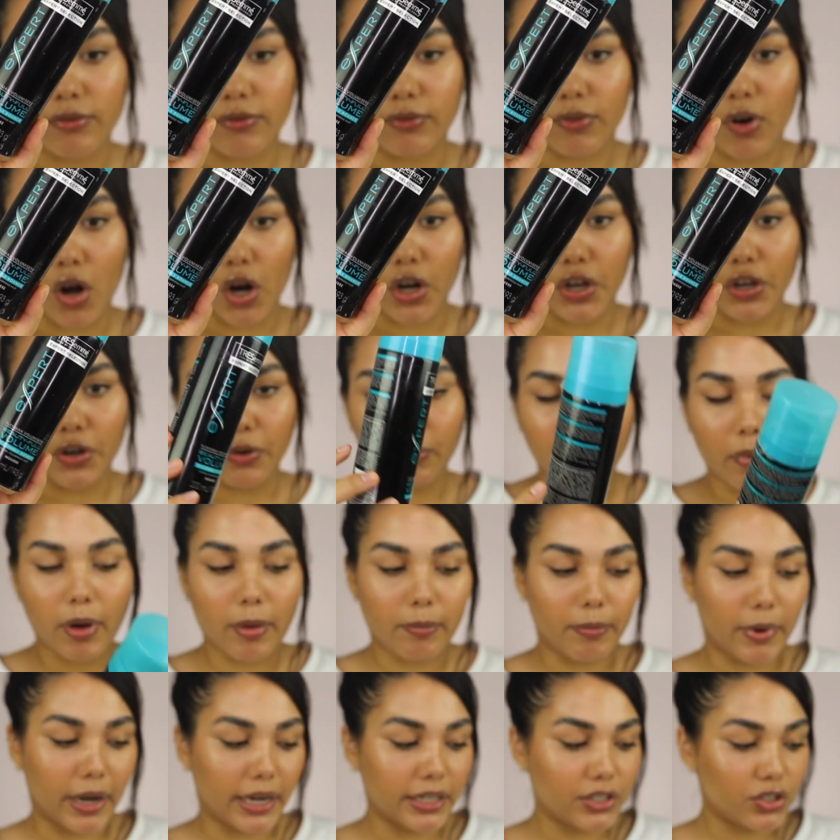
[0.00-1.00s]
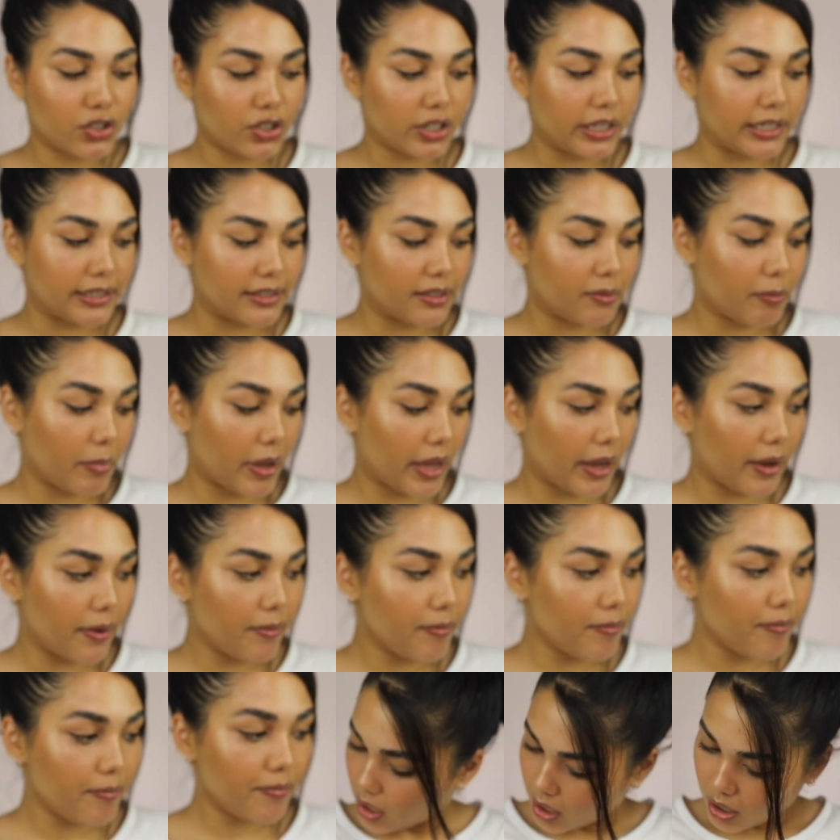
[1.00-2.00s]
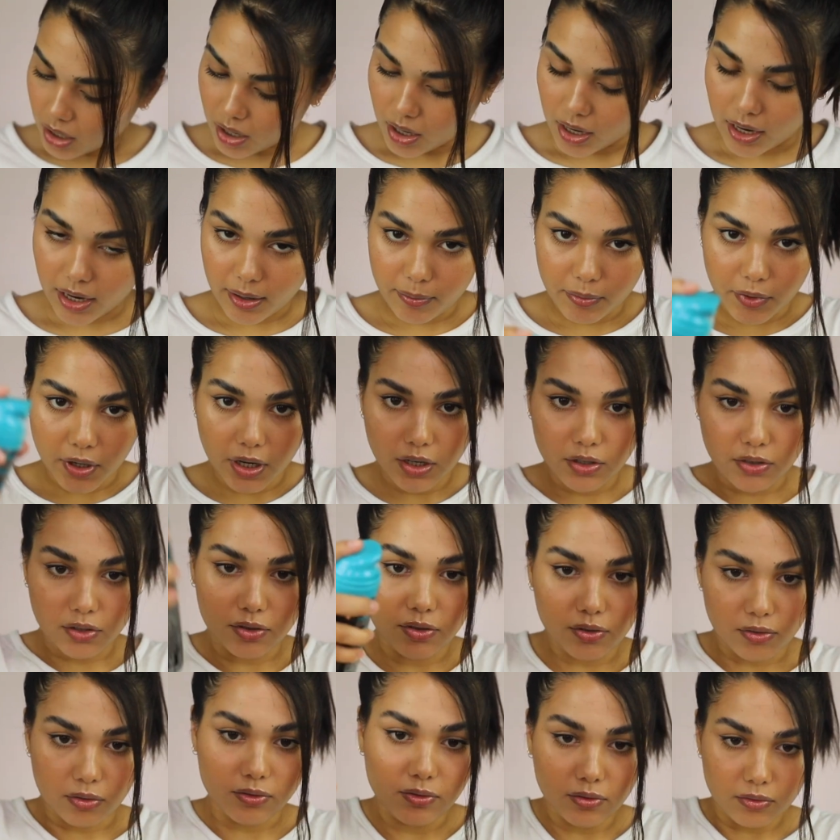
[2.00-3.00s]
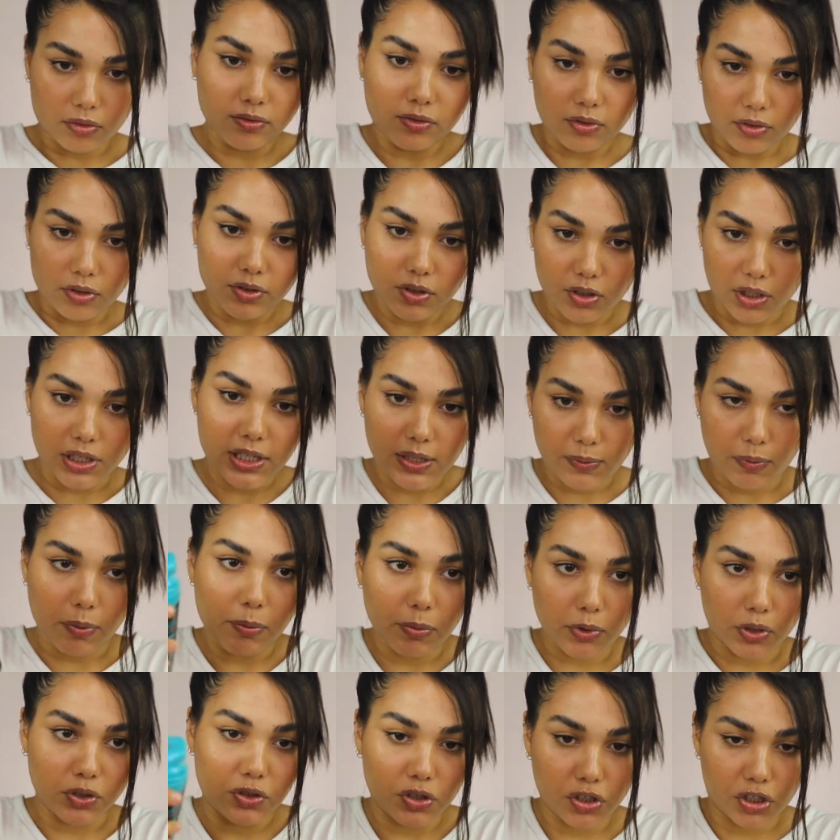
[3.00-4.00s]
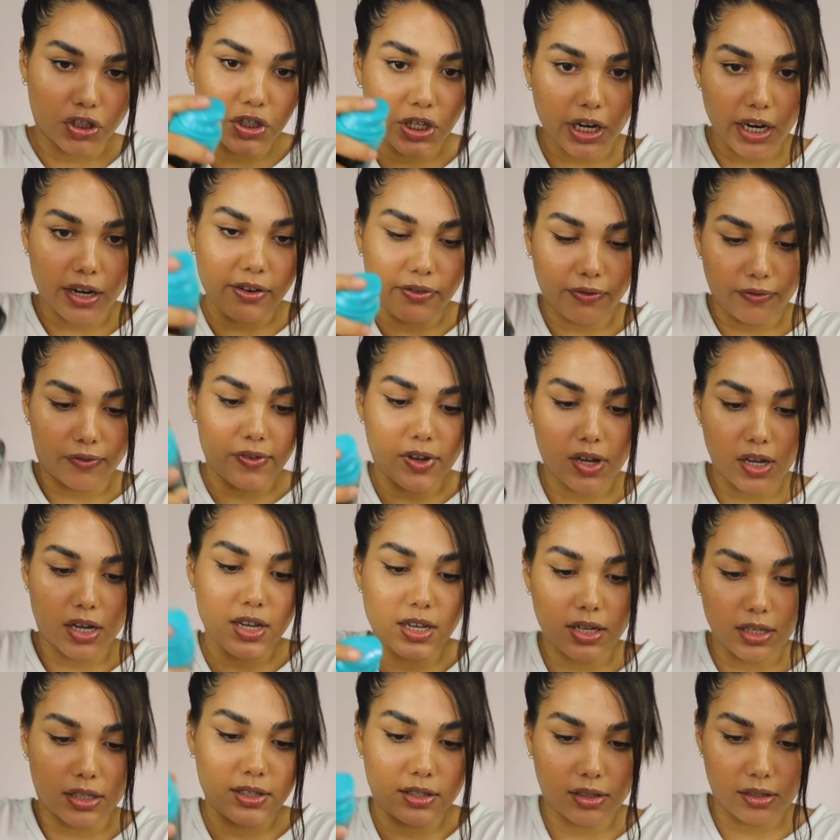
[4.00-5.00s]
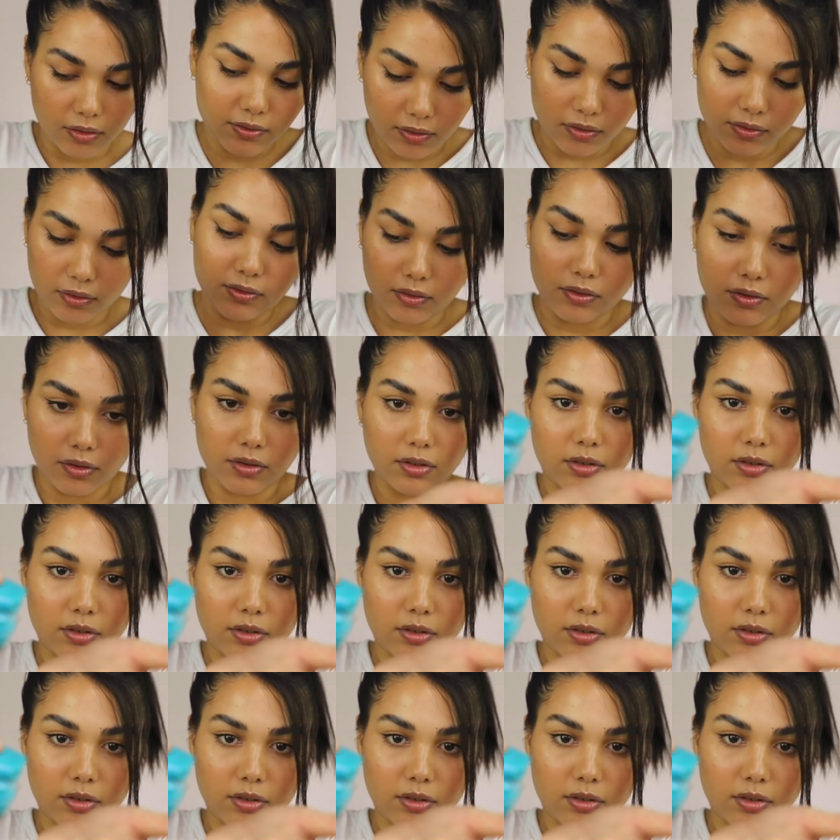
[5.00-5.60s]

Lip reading: Volume by Tresemme, and I'm going to just give it a shake first.